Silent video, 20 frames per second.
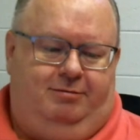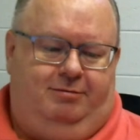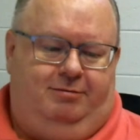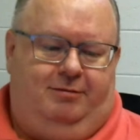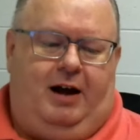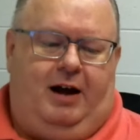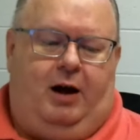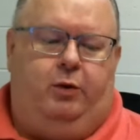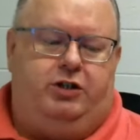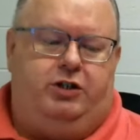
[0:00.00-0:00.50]

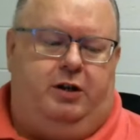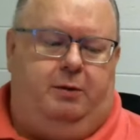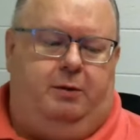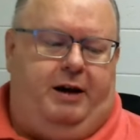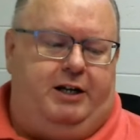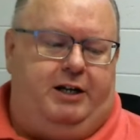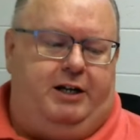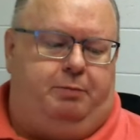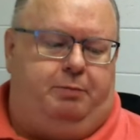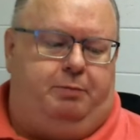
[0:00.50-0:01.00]
I wish that
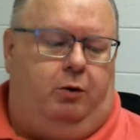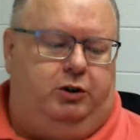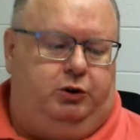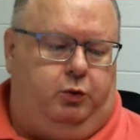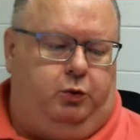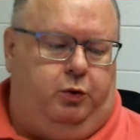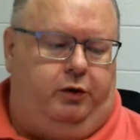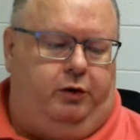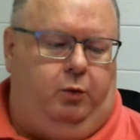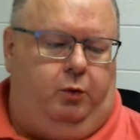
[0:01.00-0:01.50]
baseball was
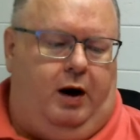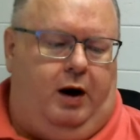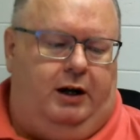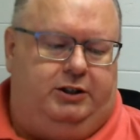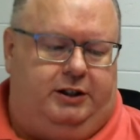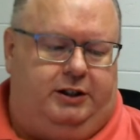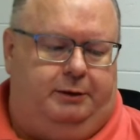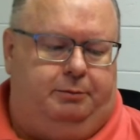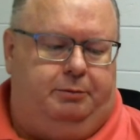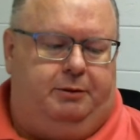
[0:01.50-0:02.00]
worth
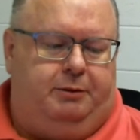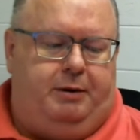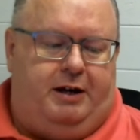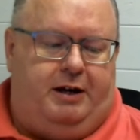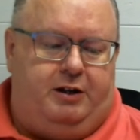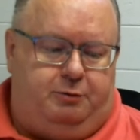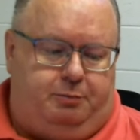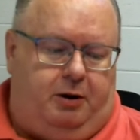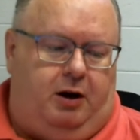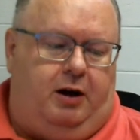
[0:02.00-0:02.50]
watching, but
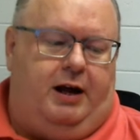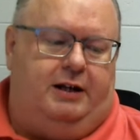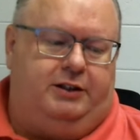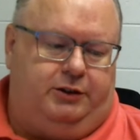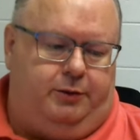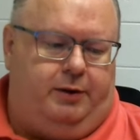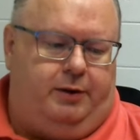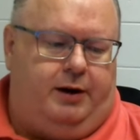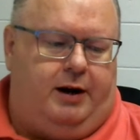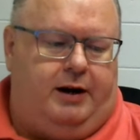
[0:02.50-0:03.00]
baseball has
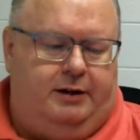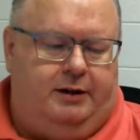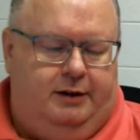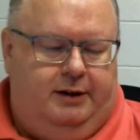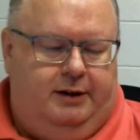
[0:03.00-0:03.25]
it right.